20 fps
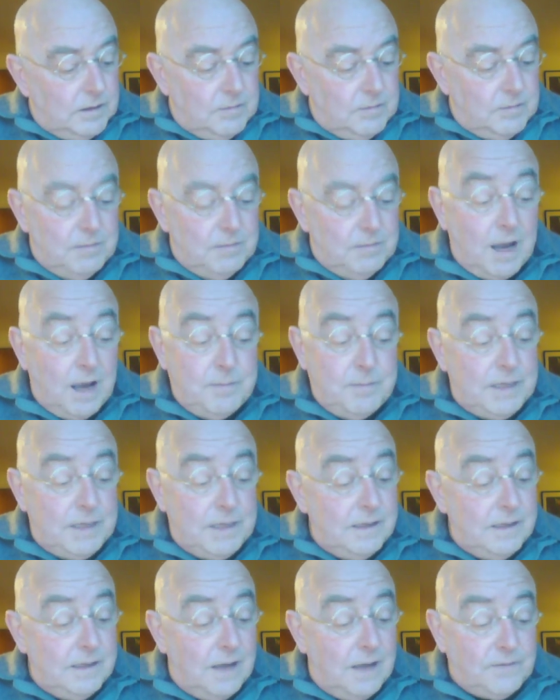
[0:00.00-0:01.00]
My
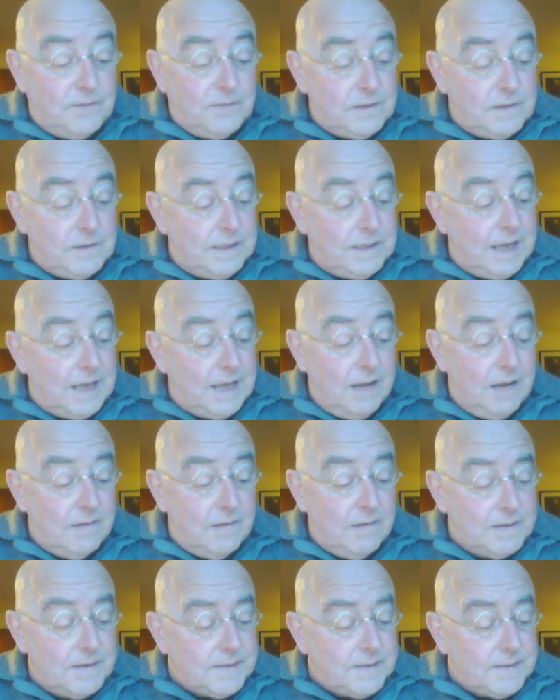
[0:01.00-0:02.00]
beloved
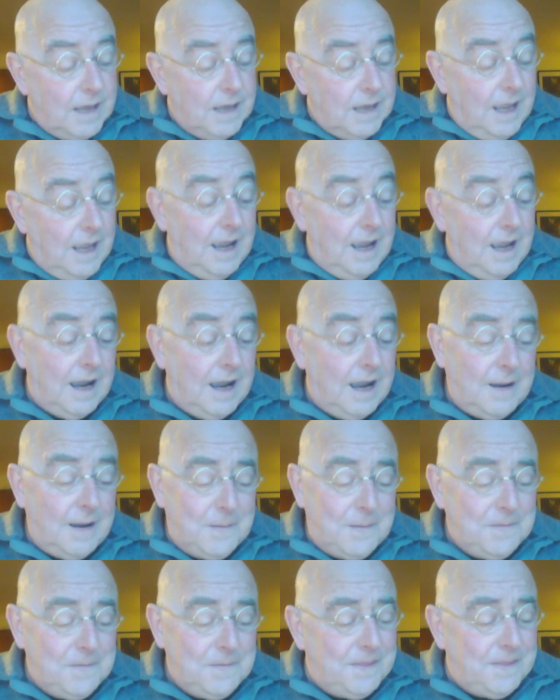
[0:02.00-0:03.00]
carers,
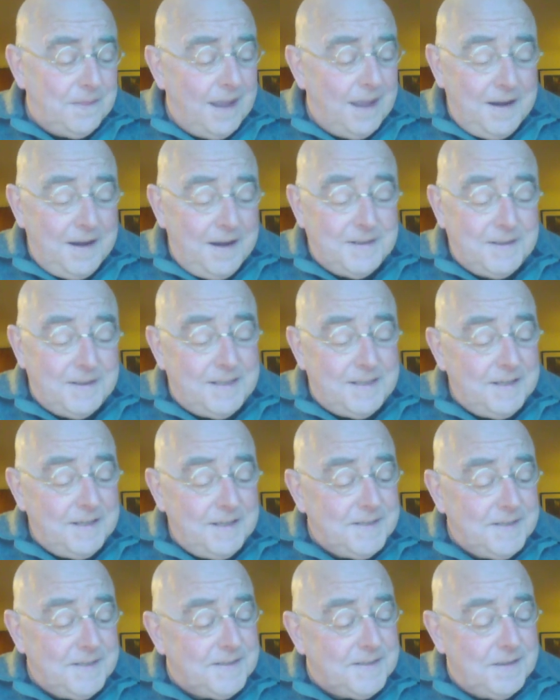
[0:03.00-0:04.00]
how they
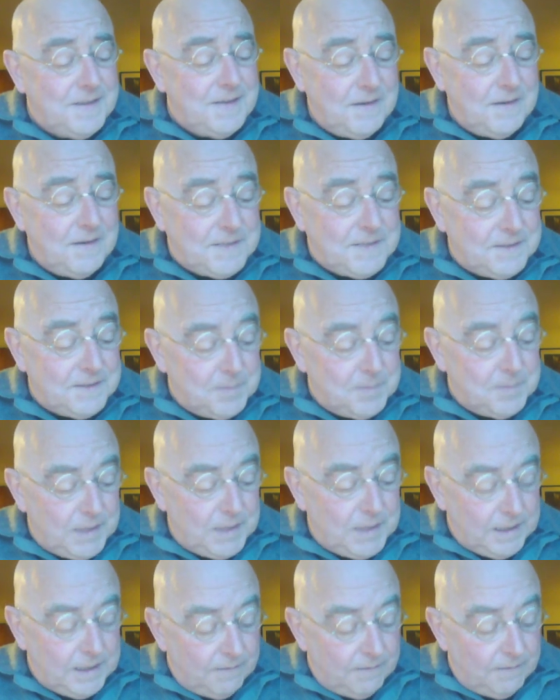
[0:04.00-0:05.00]
deserted
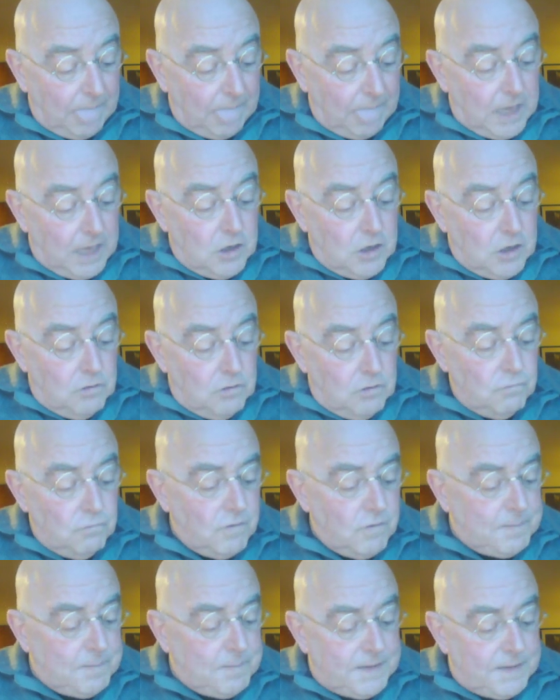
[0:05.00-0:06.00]
me,
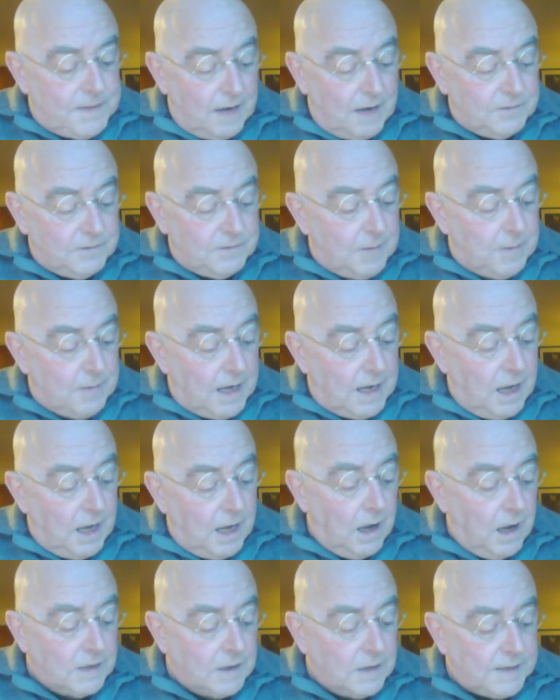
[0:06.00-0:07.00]
ripped out my
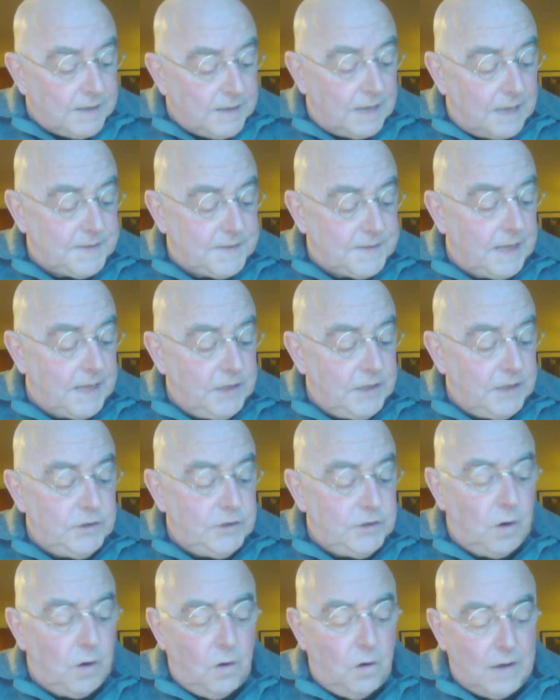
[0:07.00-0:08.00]
heart as they
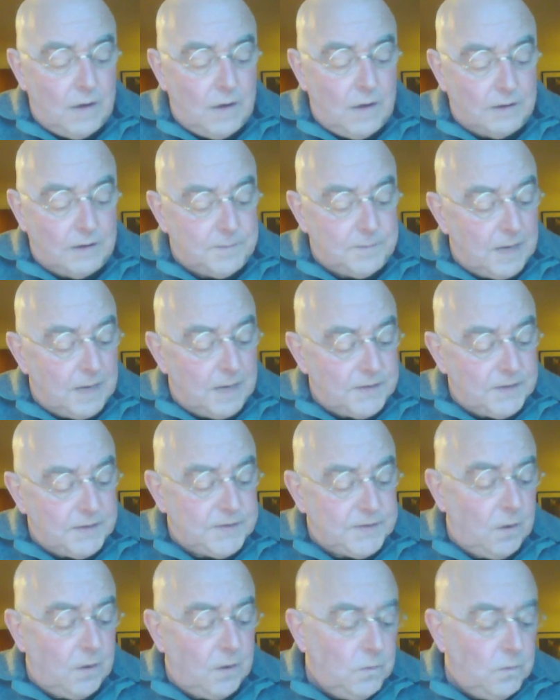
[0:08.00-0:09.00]
tore out my
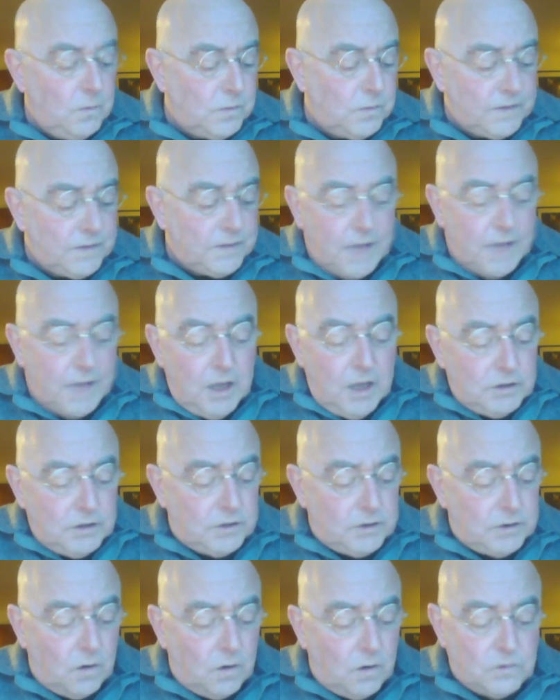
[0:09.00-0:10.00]
soul with
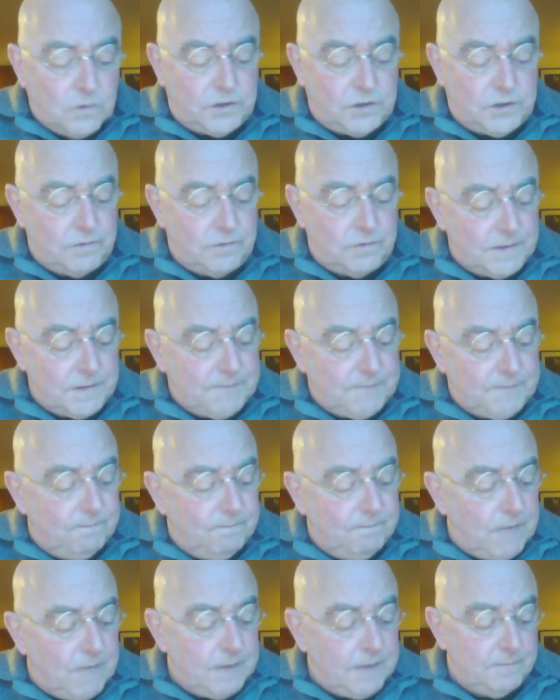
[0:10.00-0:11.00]
torturous
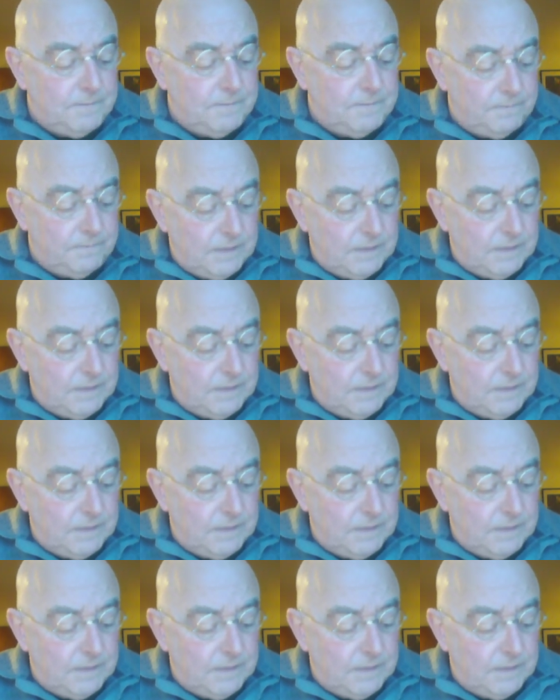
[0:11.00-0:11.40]
venom.